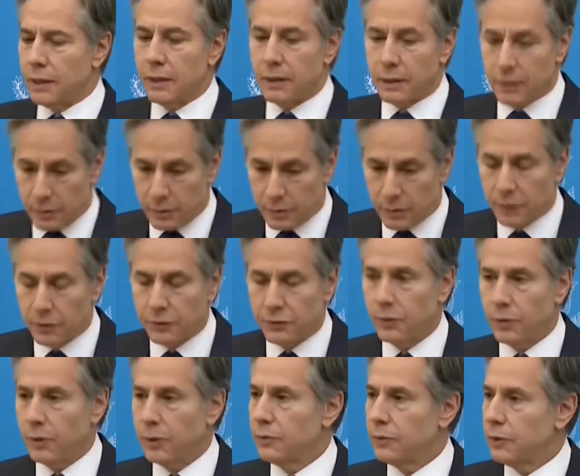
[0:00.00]
uh,
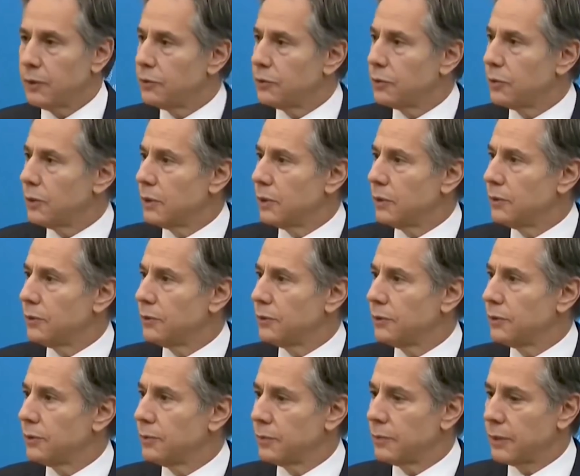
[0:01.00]
also on very short
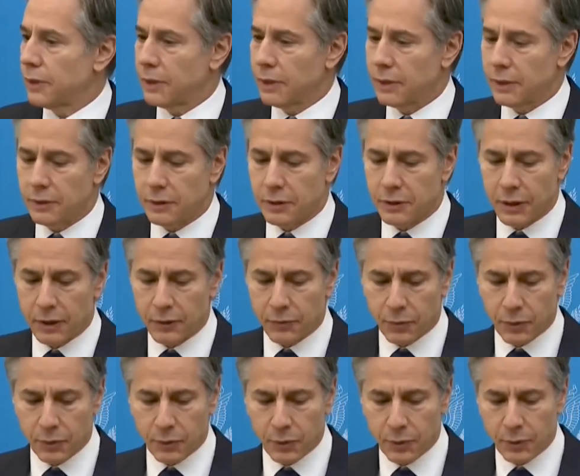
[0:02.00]
notice, uh, to take
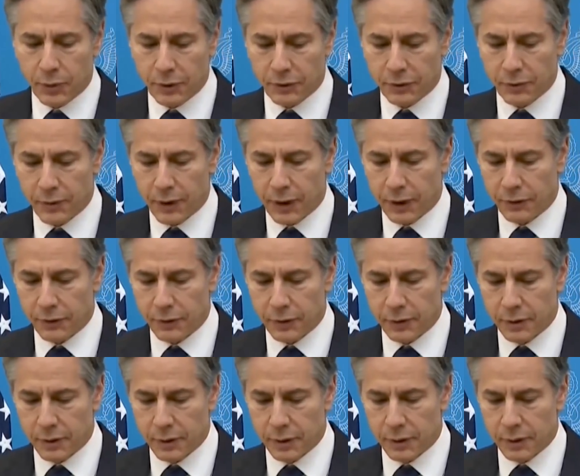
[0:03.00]
further aggressive
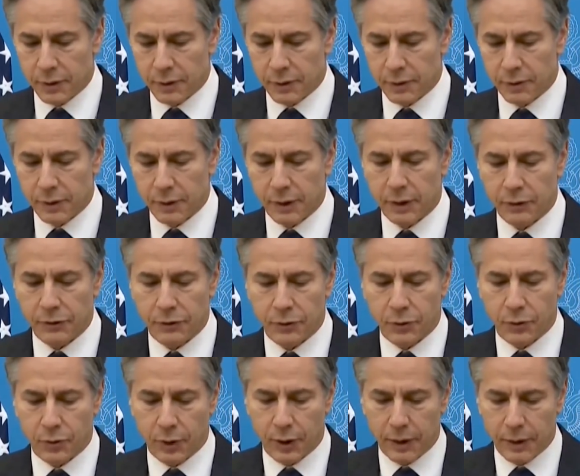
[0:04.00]
action uh,
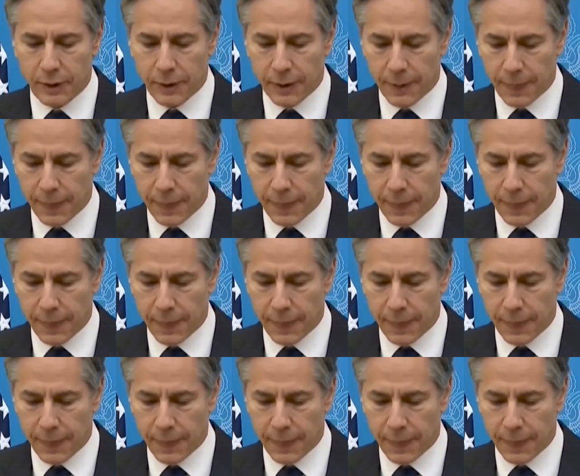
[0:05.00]
against Ukraine.